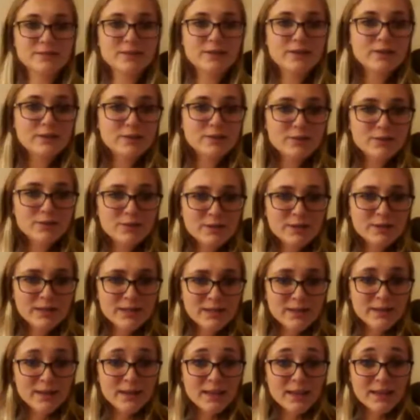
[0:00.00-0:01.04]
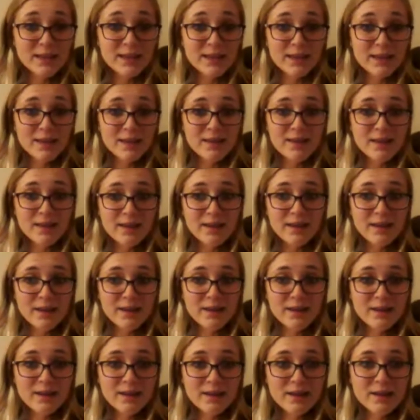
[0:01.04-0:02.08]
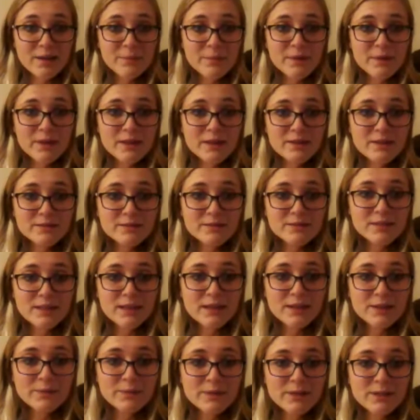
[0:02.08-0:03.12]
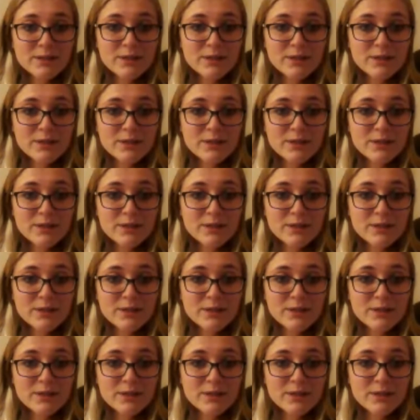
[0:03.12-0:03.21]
so it looks like we